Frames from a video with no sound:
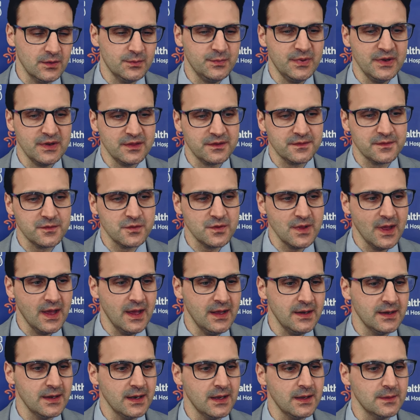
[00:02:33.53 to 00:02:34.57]
been through
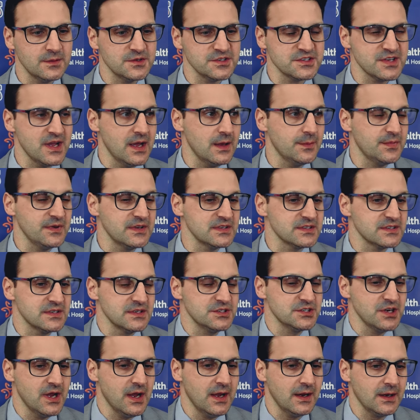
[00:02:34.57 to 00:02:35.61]
that, and I'm just happy to see
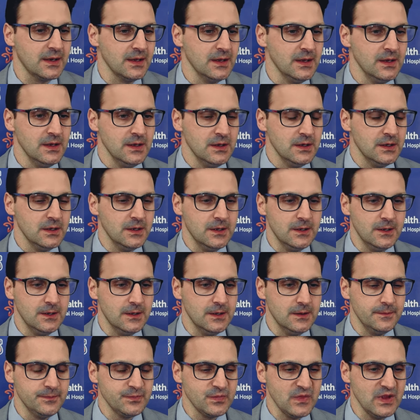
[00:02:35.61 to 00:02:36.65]
Jack.
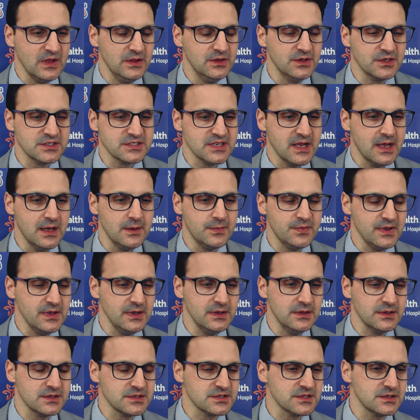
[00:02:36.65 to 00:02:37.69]
He looks happy.
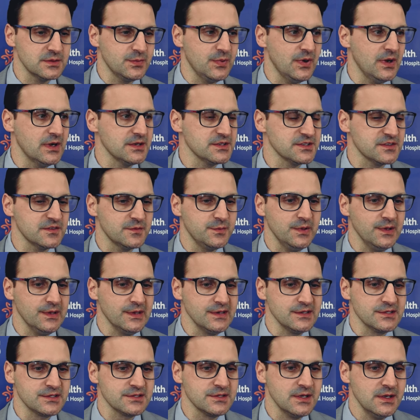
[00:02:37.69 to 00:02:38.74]
He looks in a positive
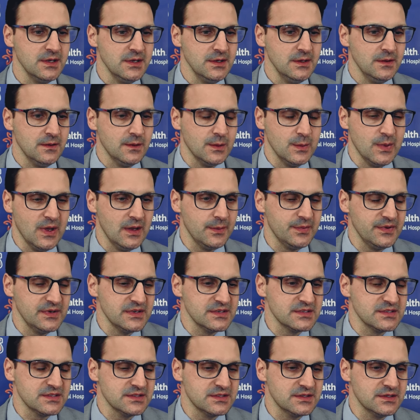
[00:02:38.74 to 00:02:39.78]
place. I'm happy to
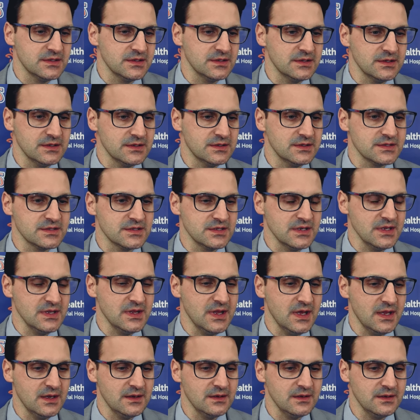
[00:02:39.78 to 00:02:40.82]
see
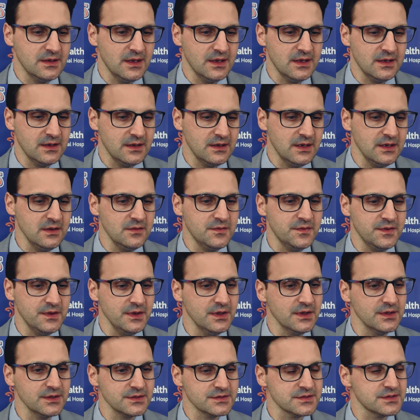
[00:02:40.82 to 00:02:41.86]
that he
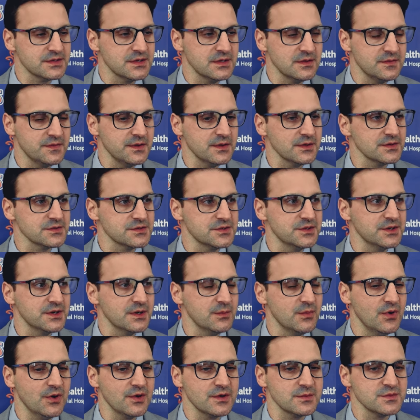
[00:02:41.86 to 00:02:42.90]
feels good
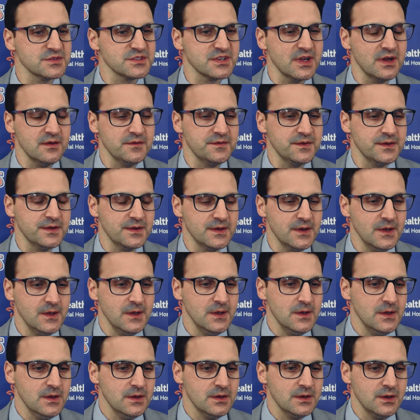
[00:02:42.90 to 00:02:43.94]
about himself. And
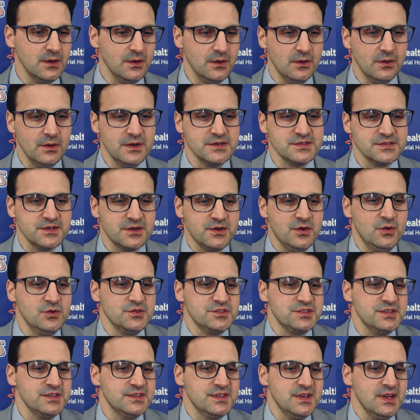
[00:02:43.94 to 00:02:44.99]
you know, as the
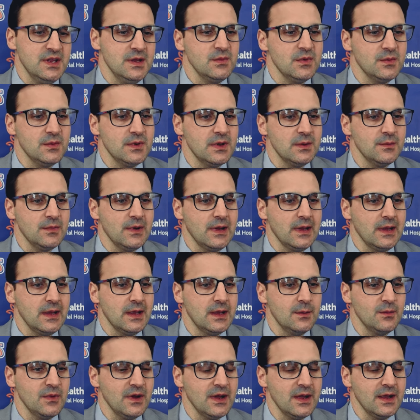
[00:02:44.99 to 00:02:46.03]
coach of the team,
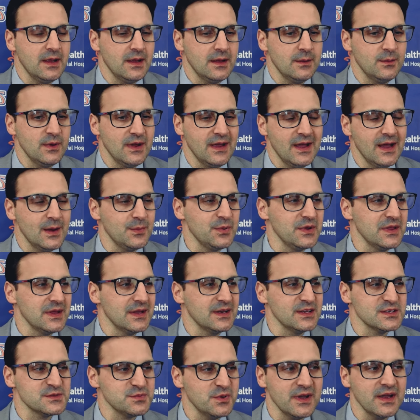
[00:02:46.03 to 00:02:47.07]
am I happy that
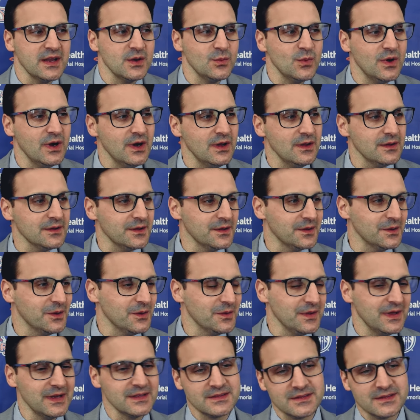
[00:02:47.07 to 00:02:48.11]
he's playing well? You know,